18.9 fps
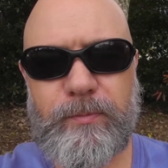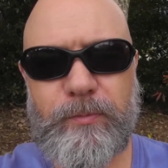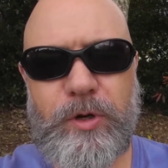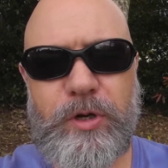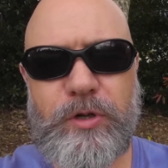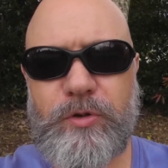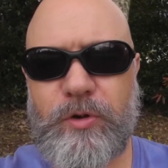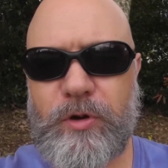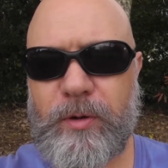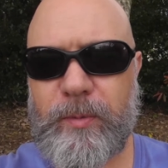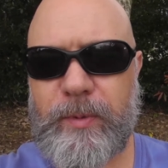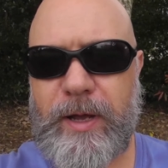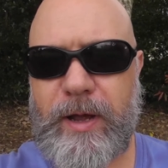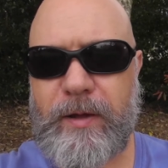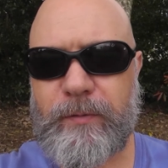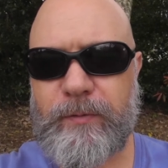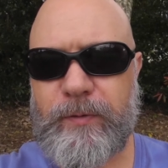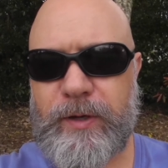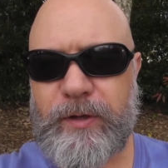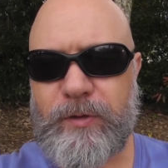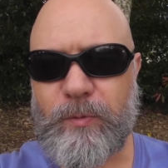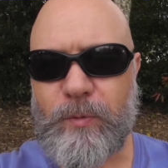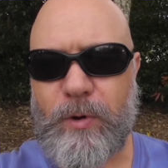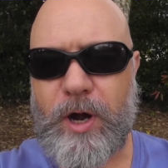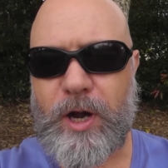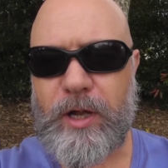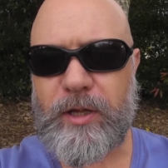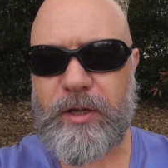I want to talk about fixed
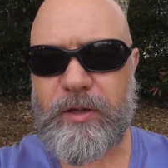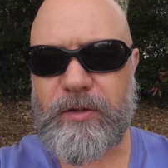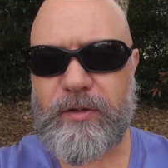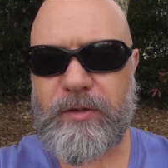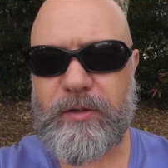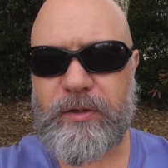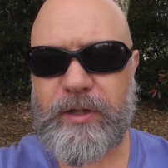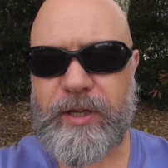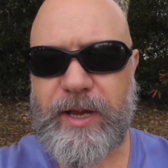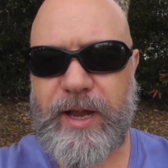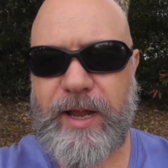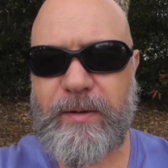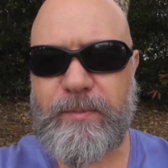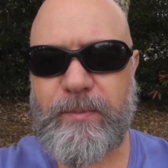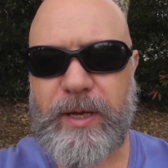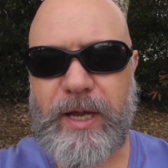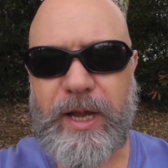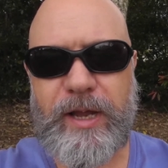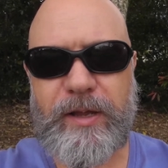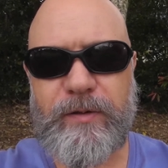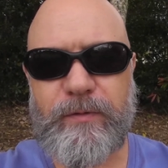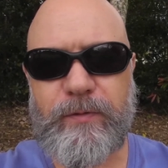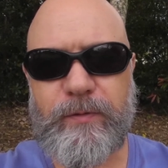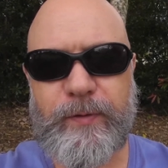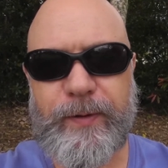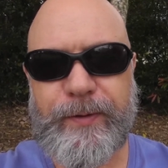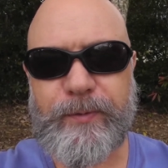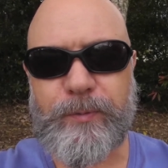wireless. The NBN
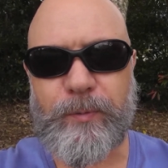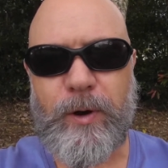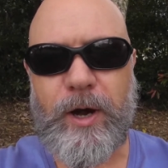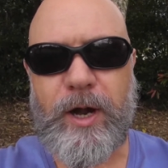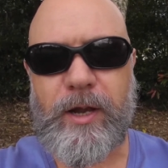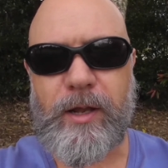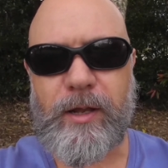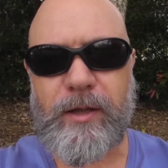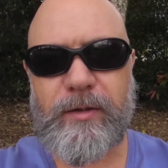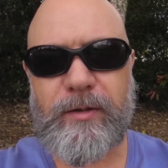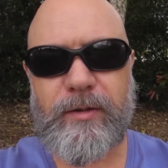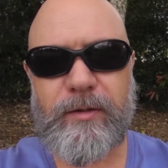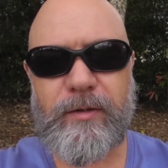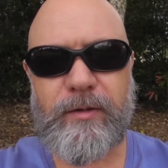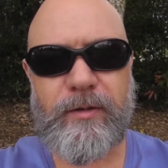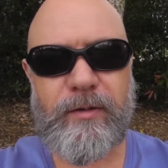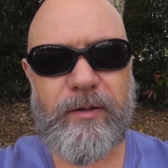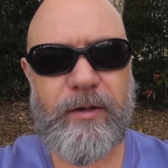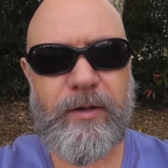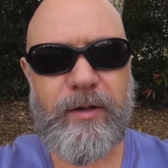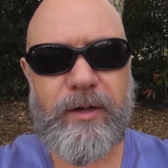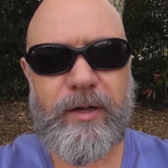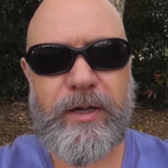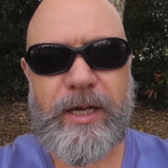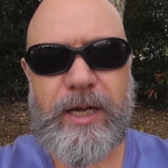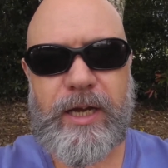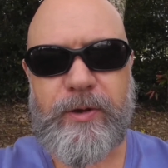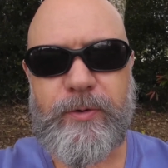fixed wireless
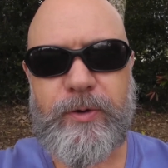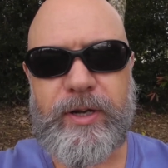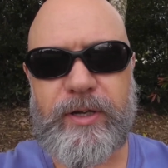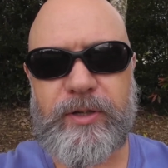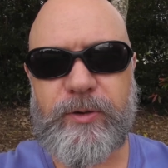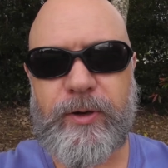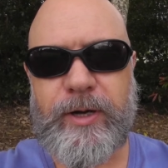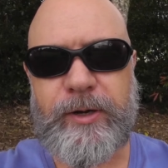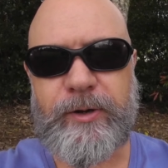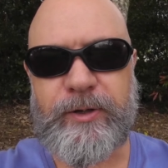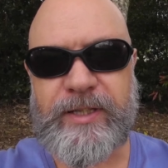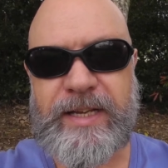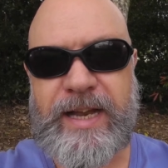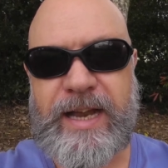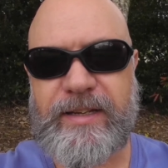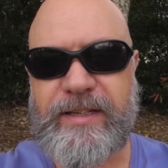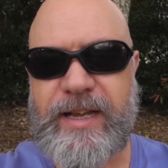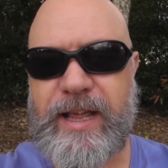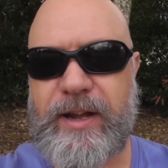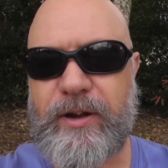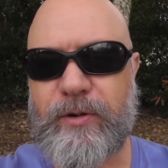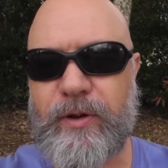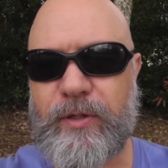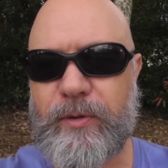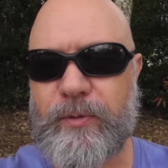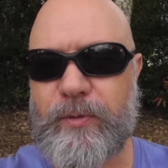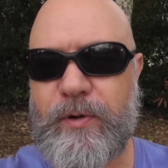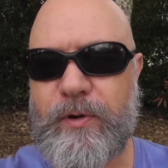here in Australia is an antenna
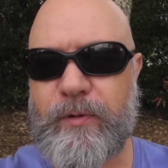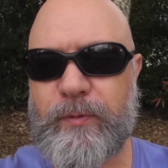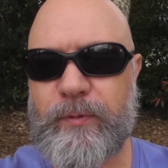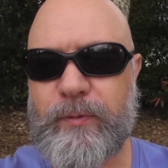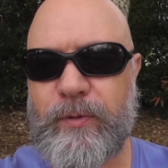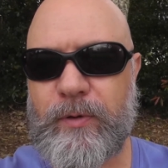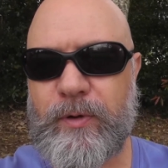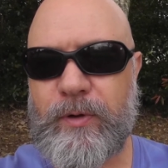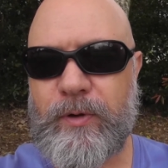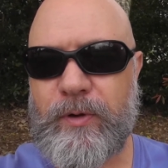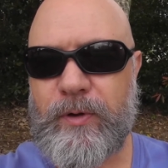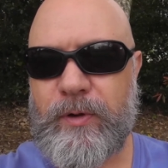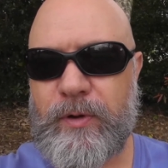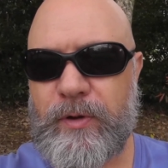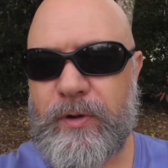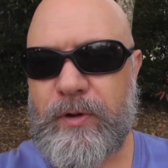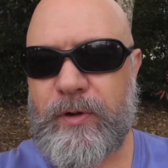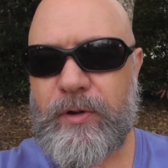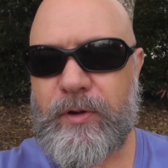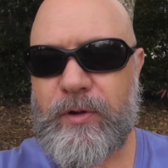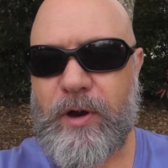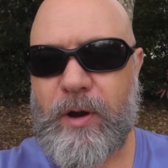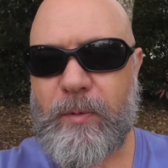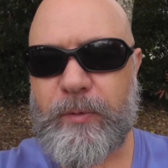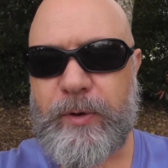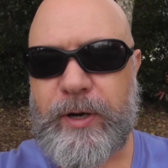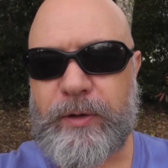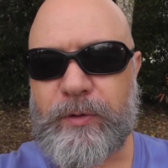on the roof.
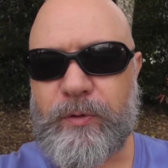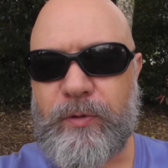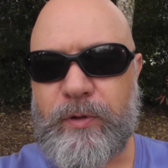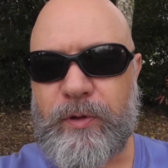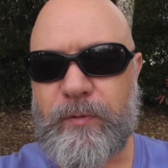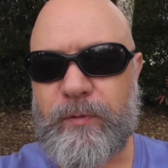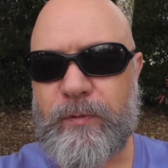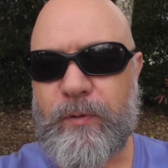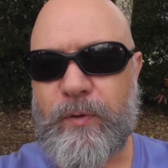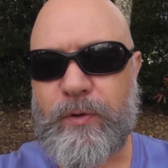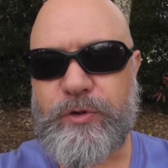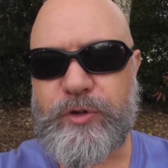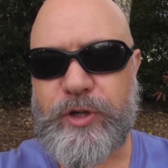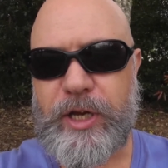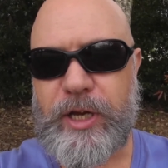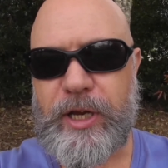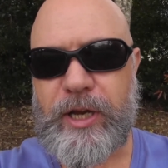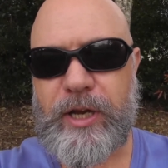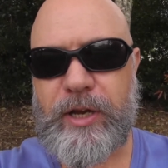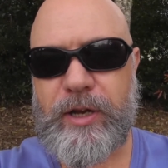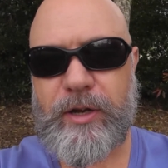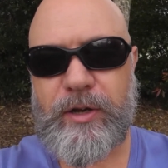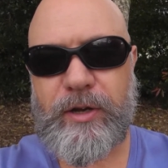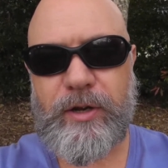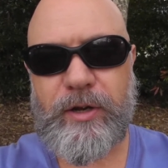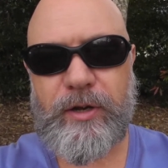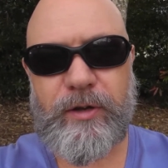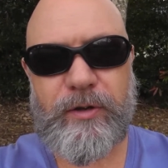Operates through the 4G
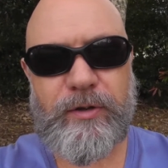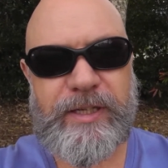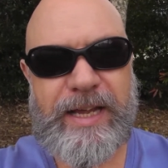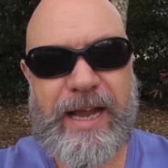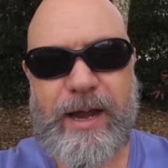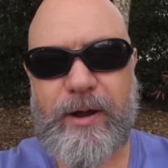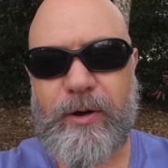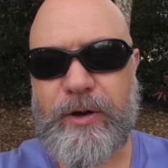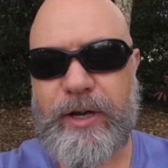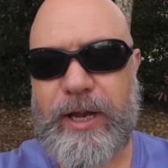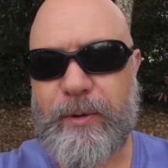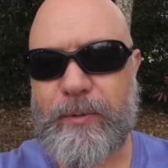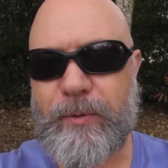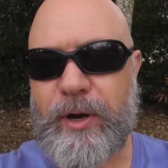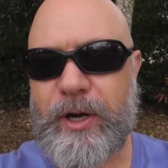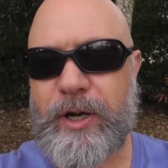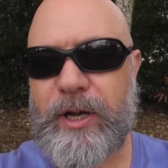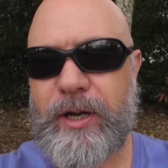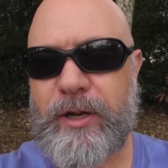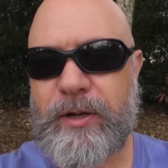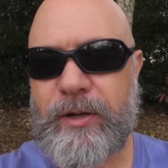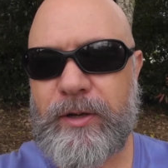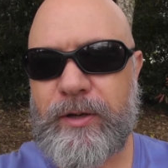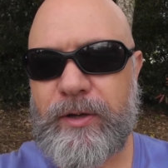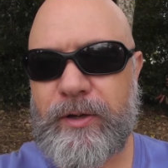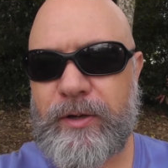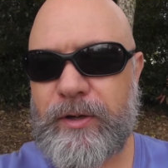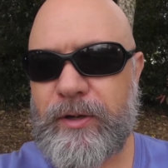tower network.
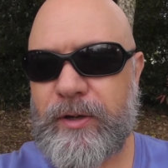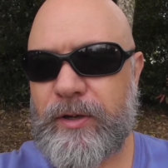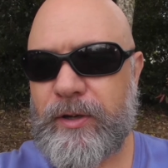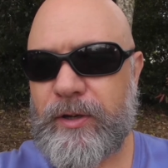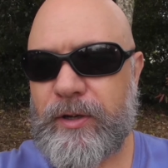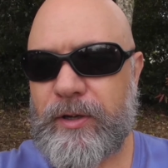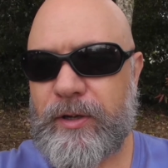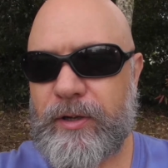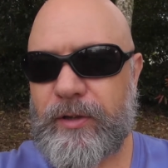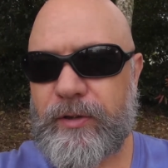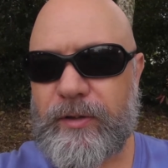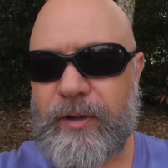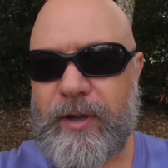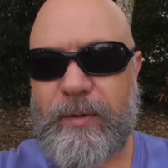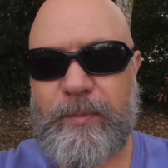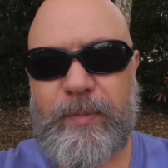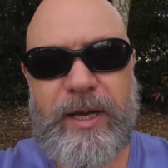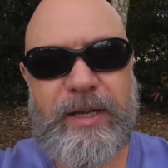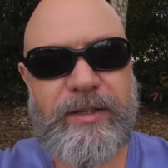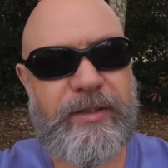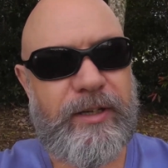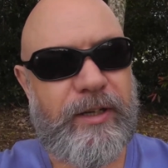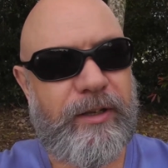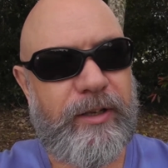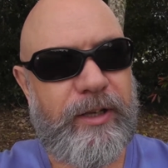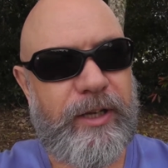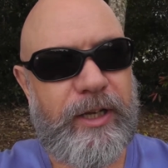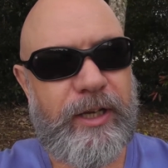So
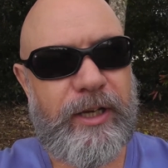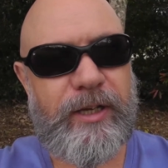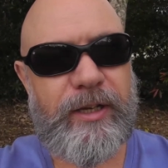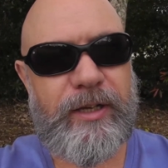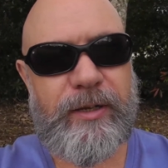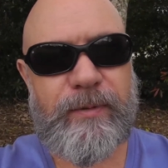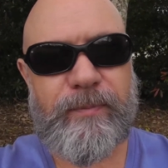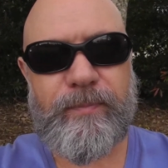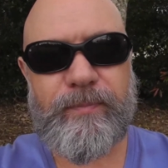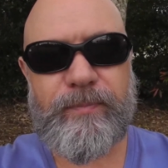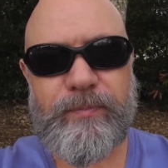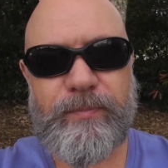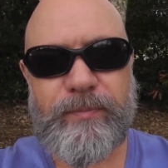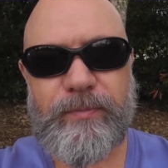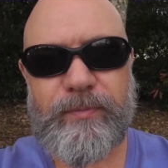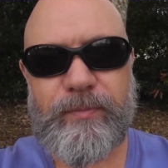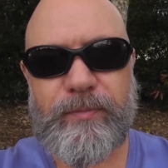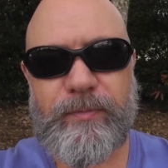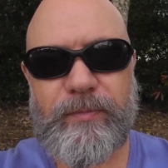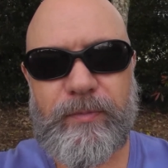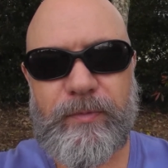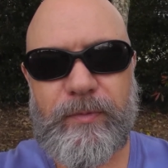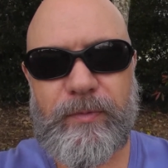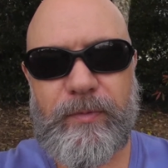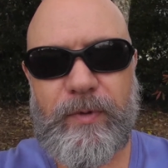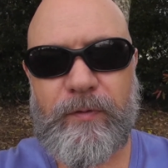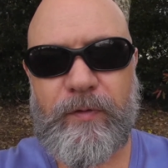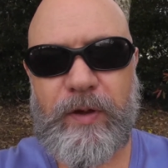basically,
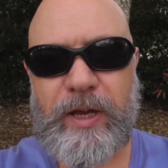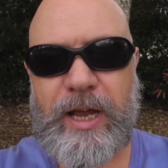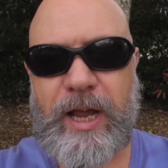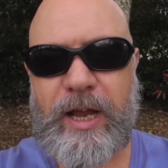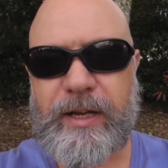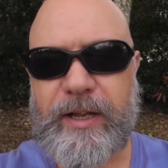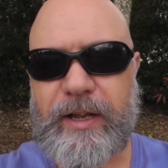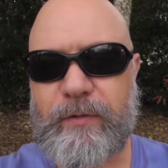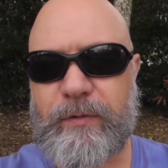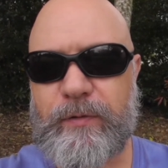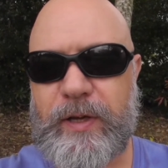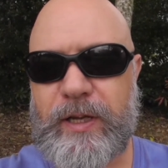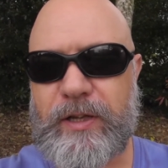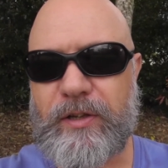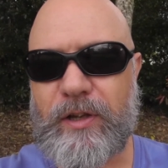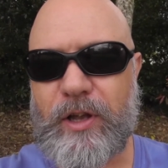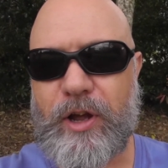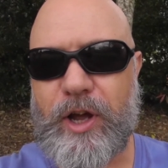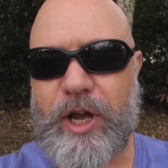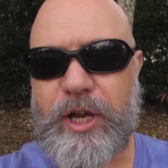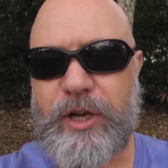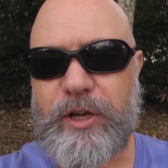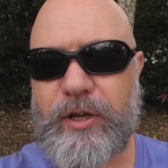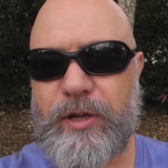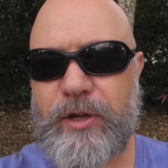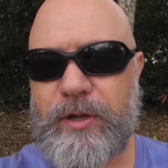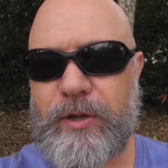if you can't get a fixed line,